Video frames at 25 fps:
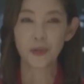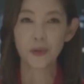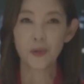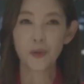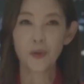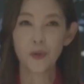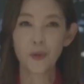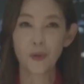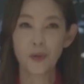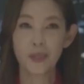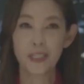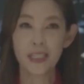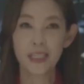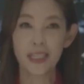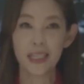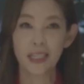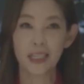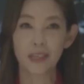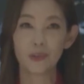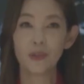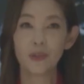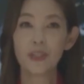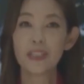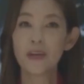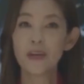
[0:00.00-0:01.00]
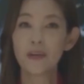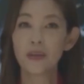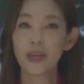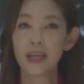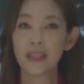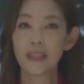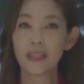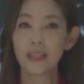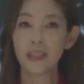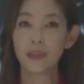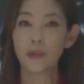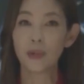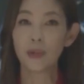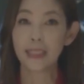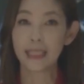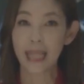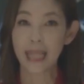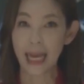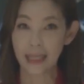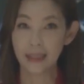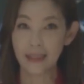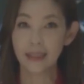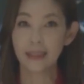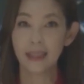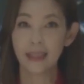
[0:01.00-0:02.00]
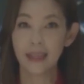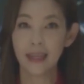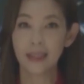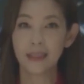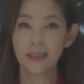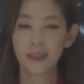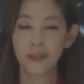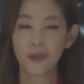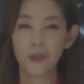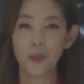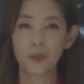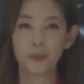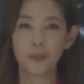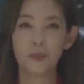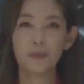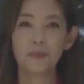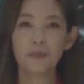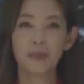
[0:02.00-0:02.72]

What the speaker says: they saw a news anchor in his 50s making a comeback on